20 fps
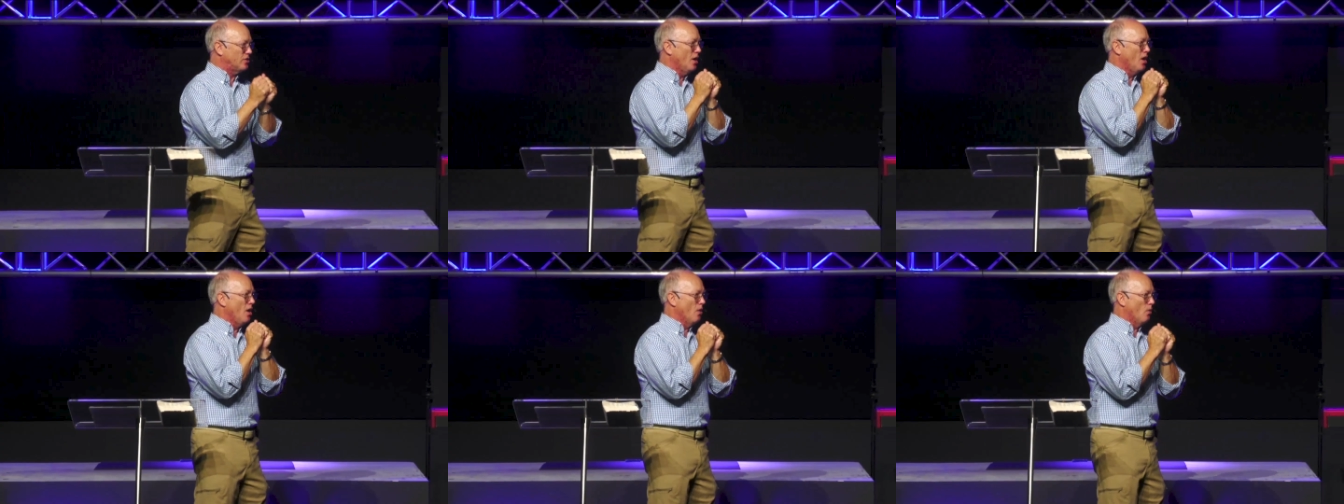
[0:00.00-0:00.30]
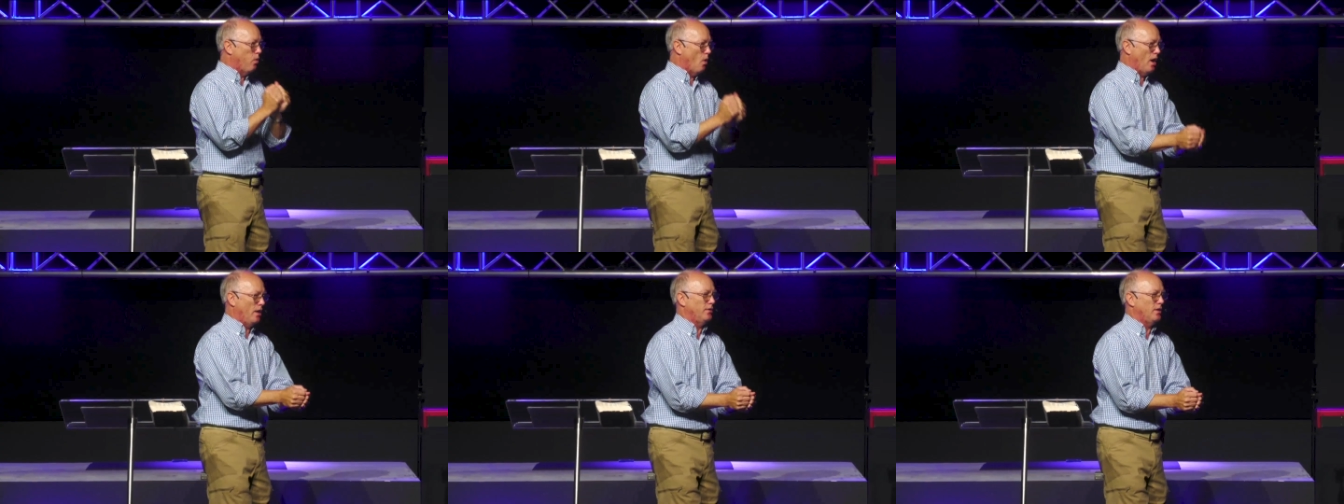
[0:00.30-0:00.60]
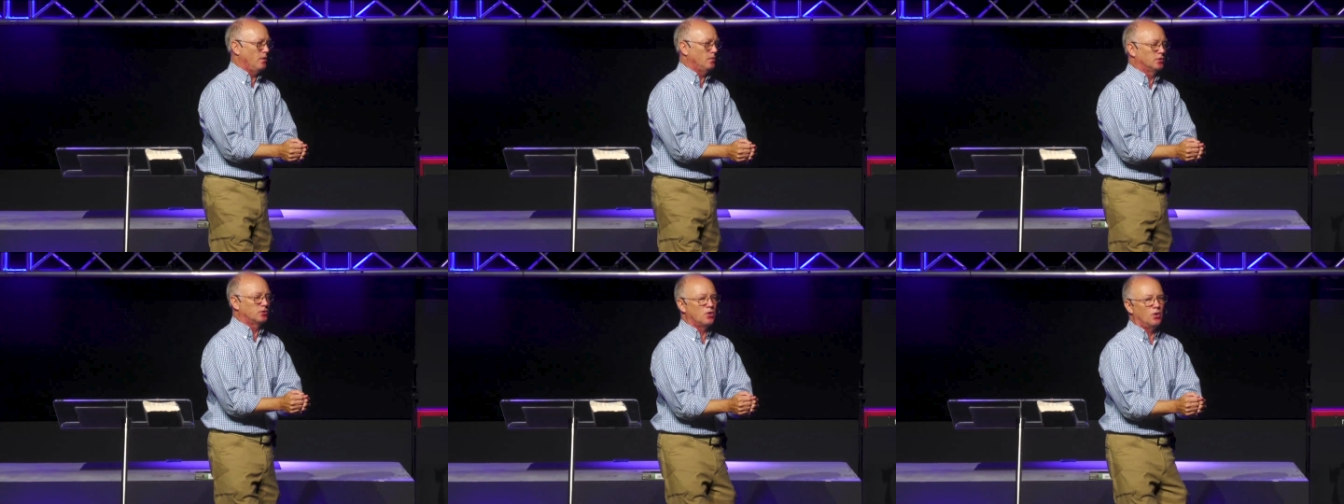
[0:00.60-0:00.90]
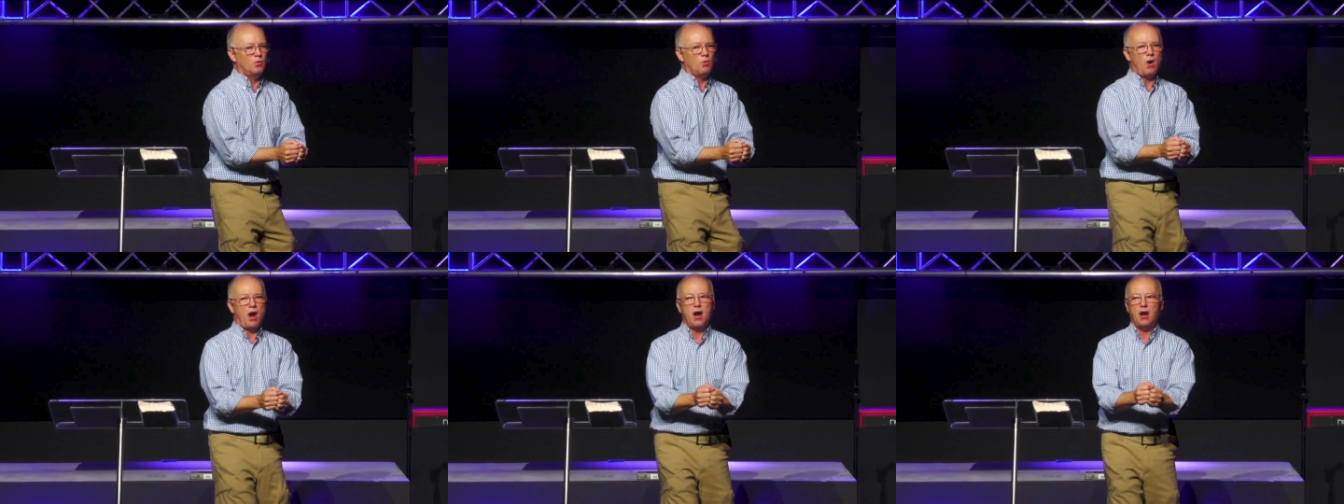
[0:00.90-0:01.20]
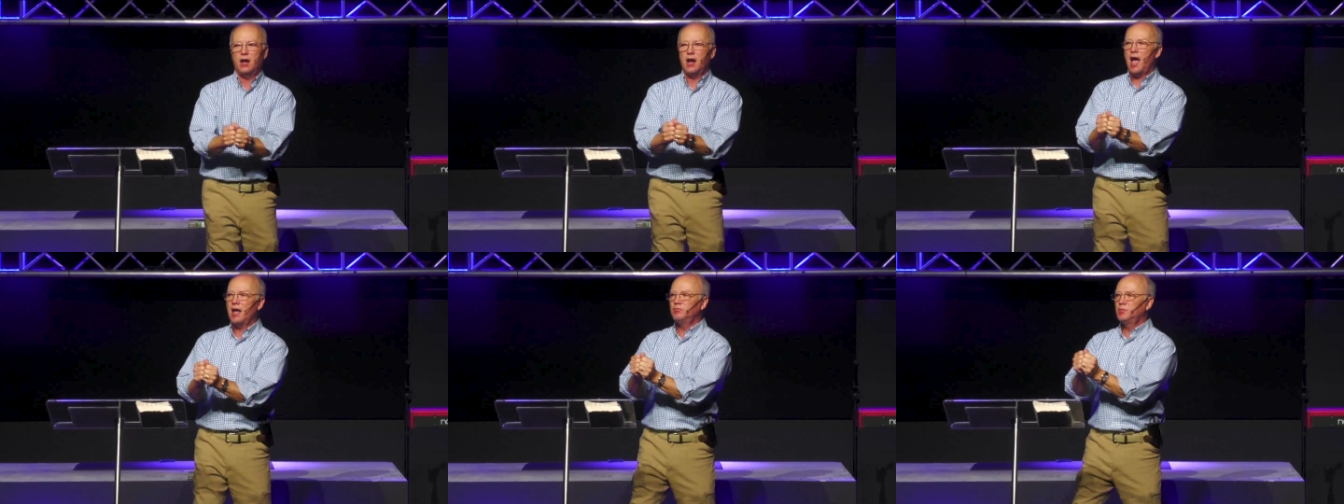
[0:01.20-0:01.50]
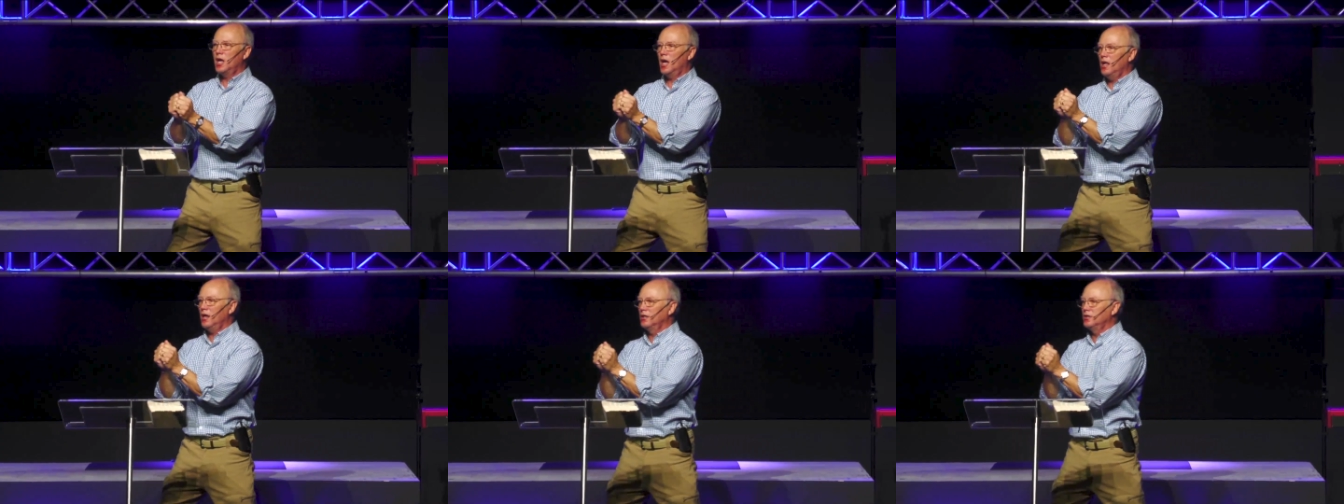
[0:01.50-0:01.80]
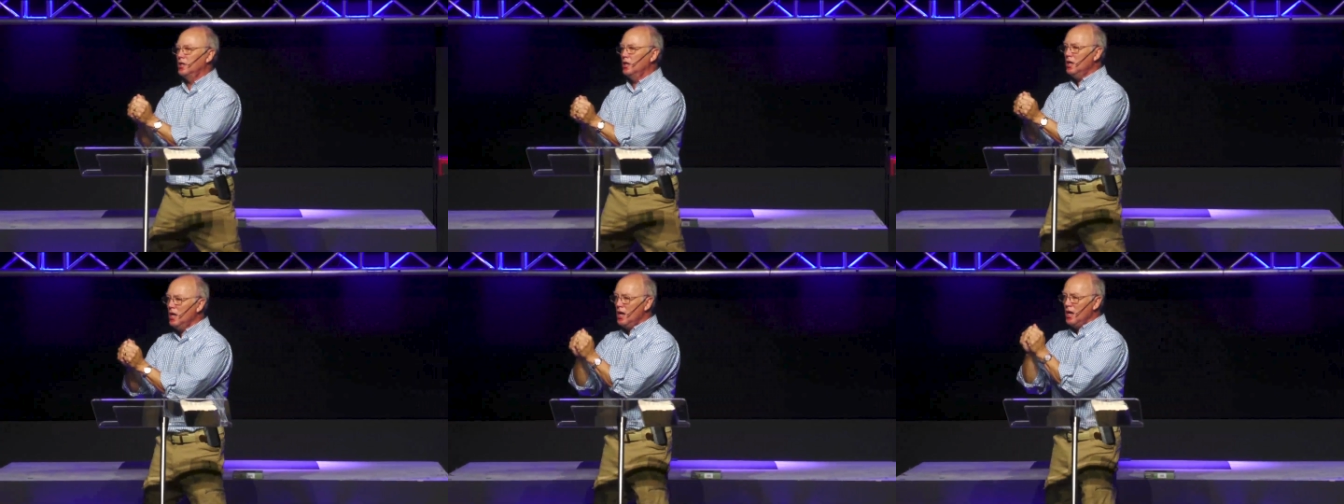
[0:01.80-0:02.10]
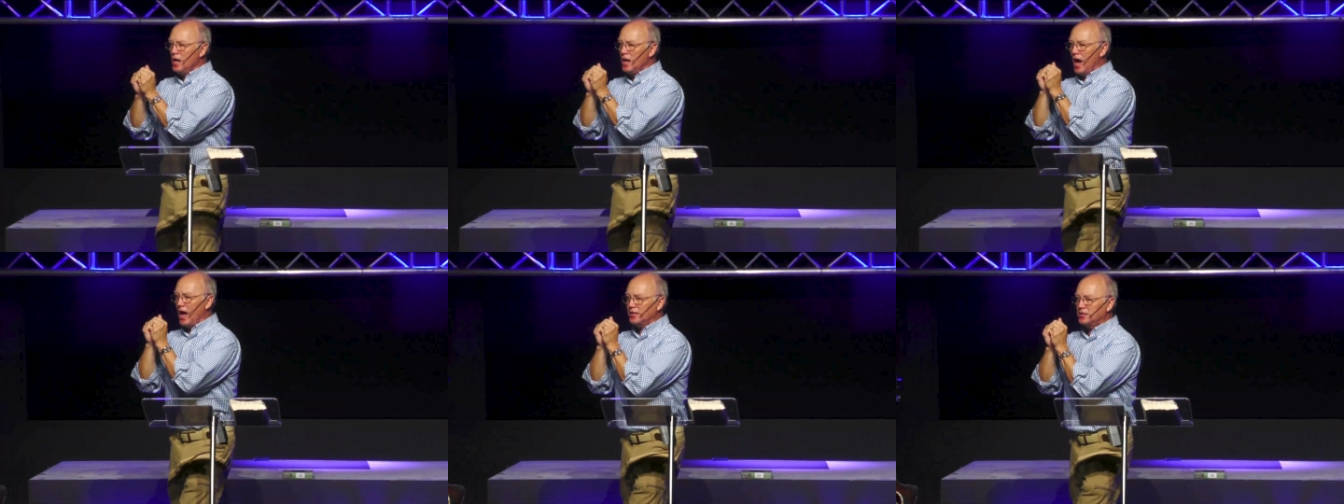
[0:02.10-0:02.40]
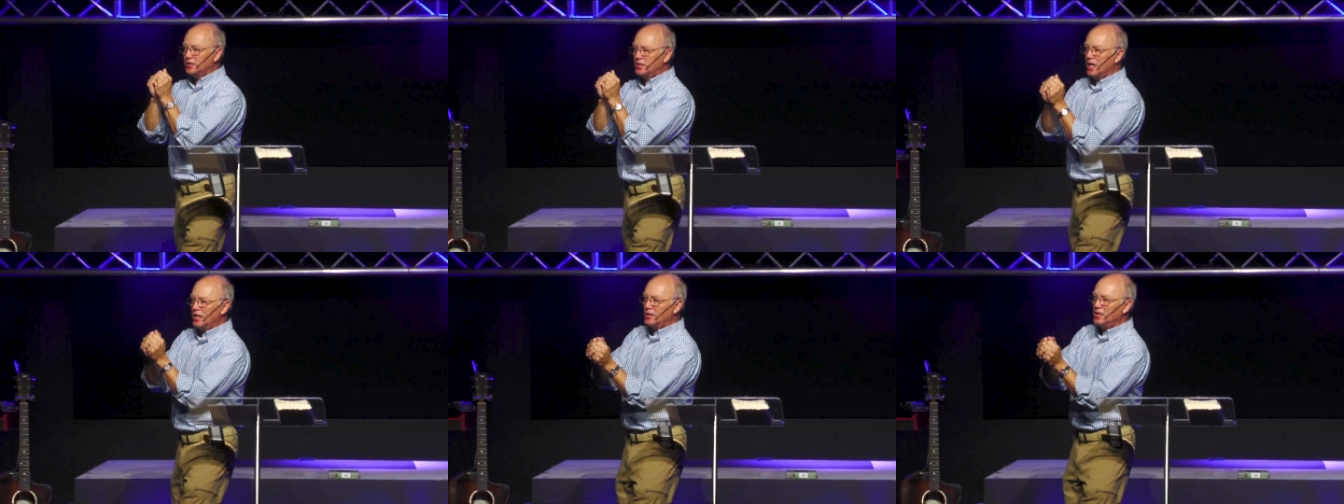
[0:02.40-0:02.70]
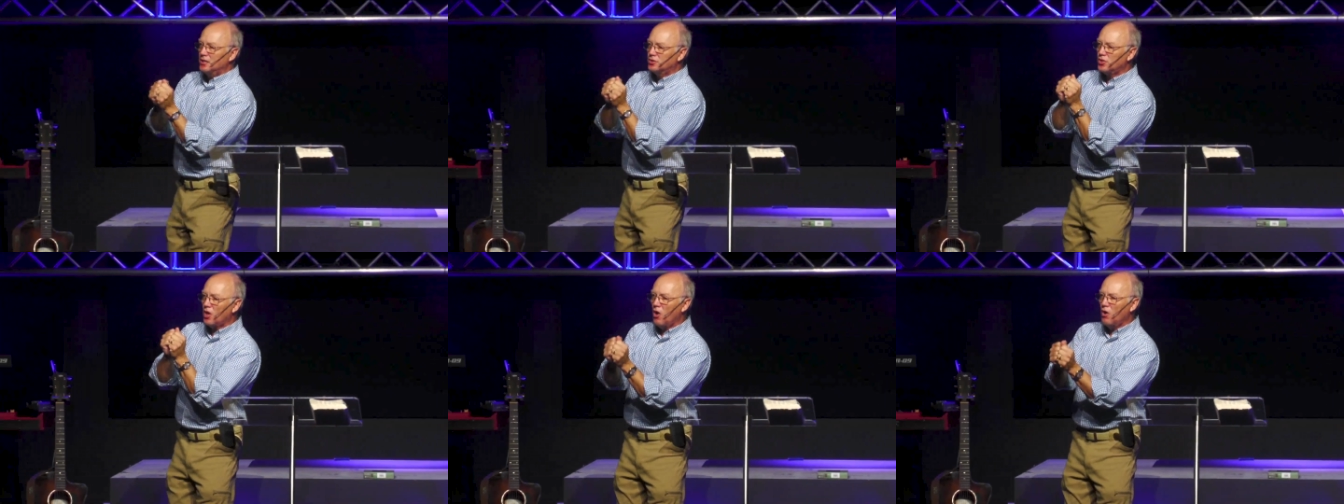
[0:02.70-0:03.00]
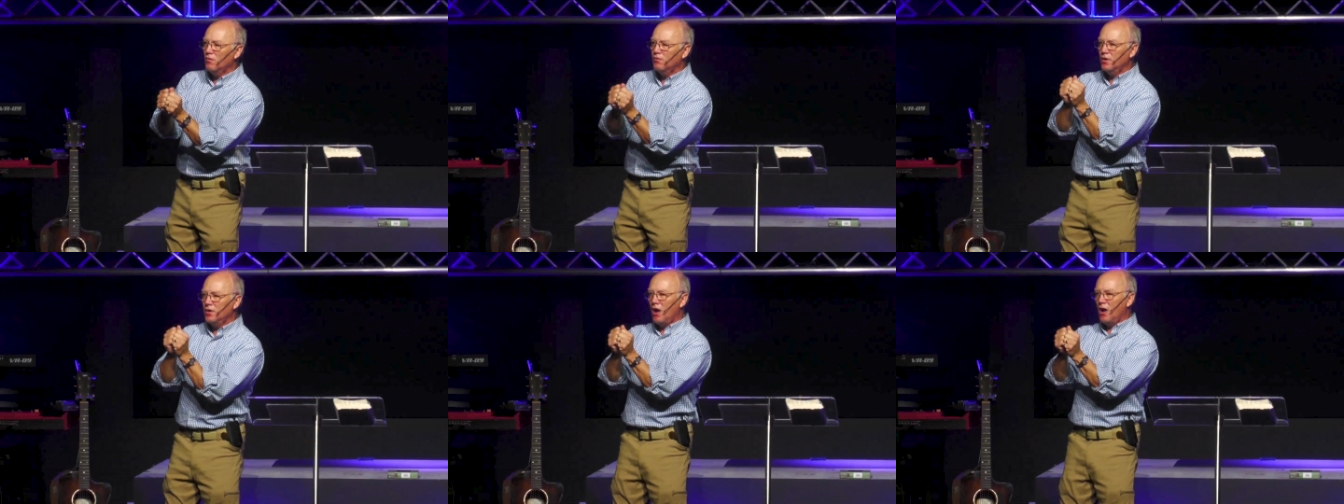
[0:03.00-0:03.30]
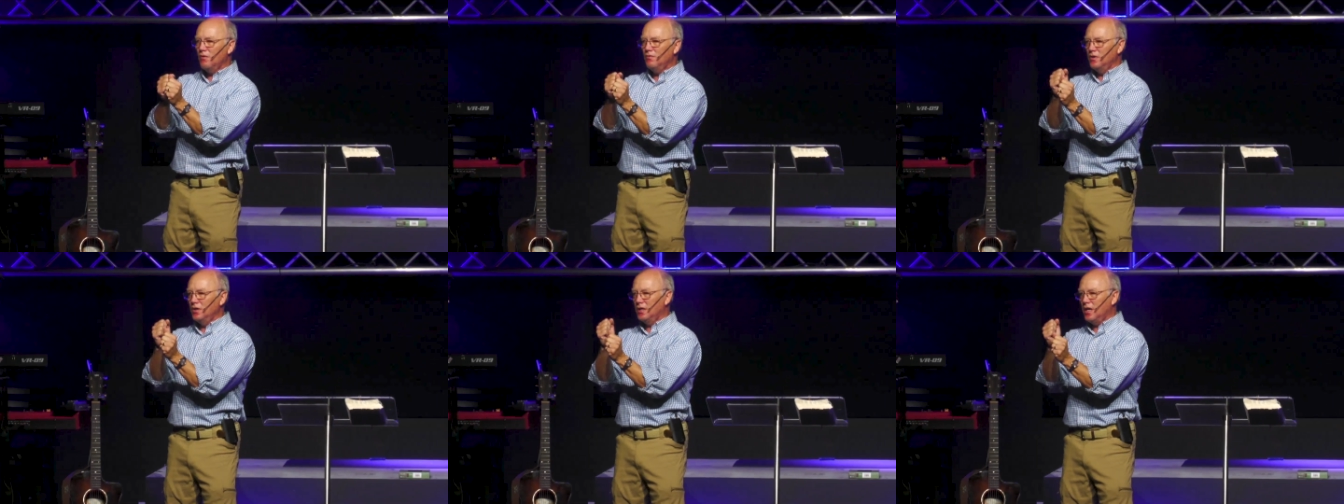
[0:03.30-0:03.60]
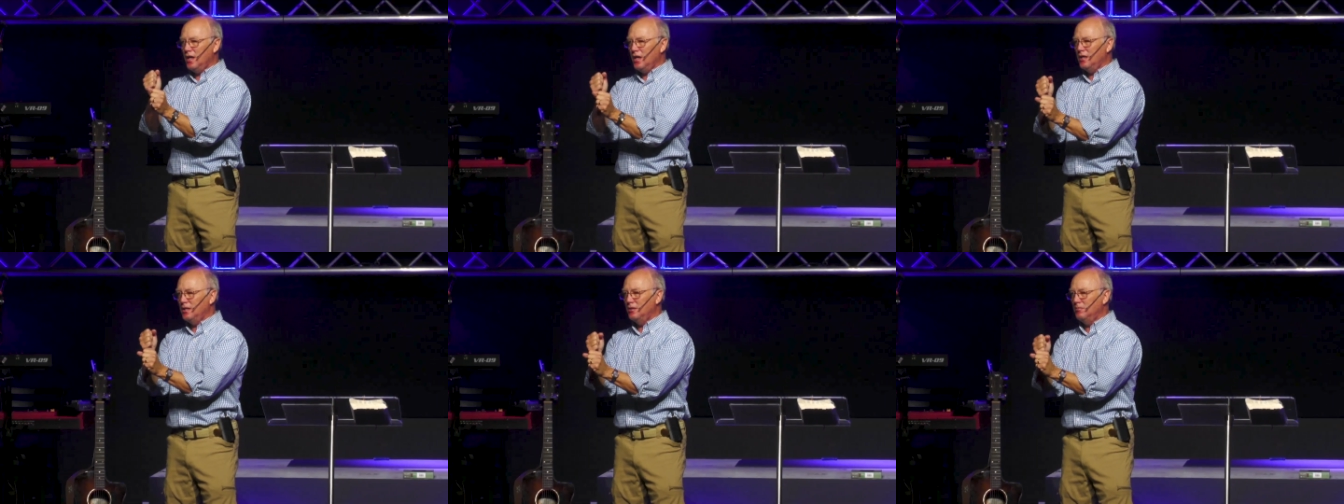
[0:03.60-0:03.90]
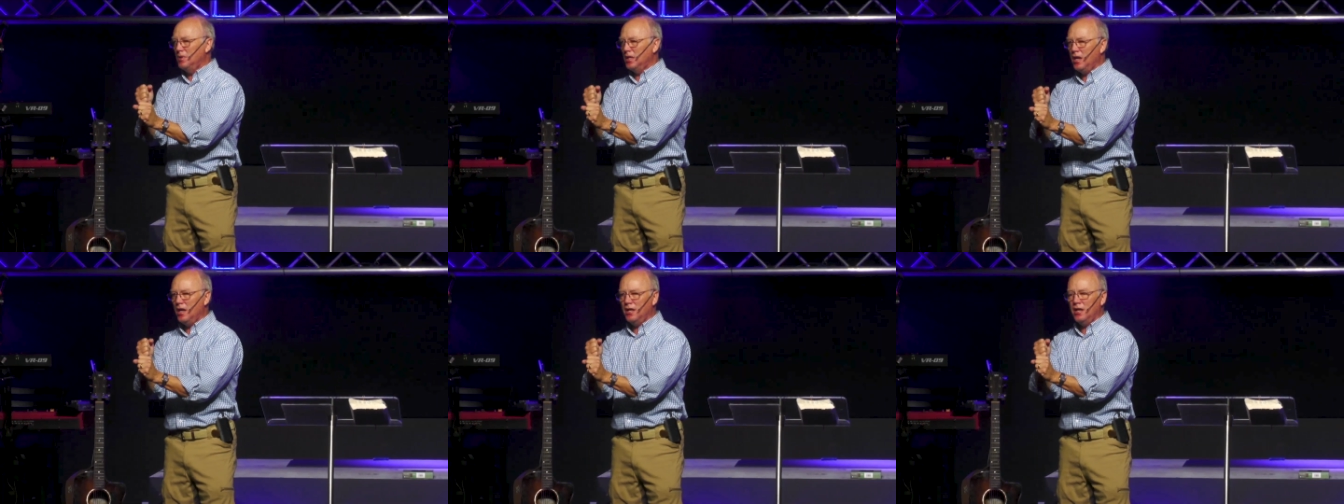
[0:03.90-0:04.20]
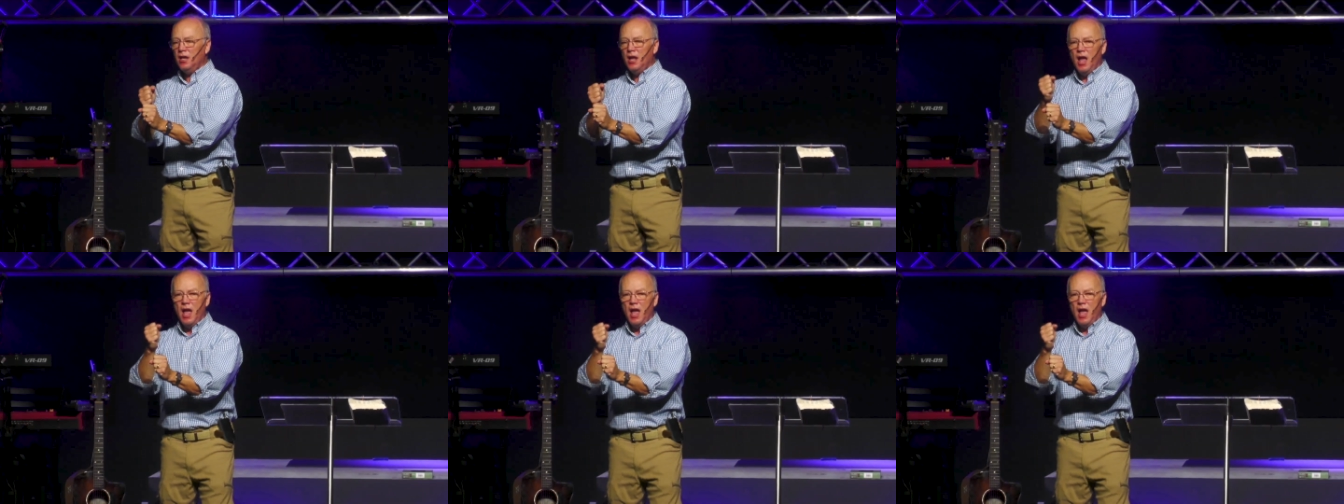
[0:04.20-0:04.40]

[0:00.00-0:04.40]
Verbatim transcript: what they was going to wear. And I'm telling you, I said this over and over again in the beginning,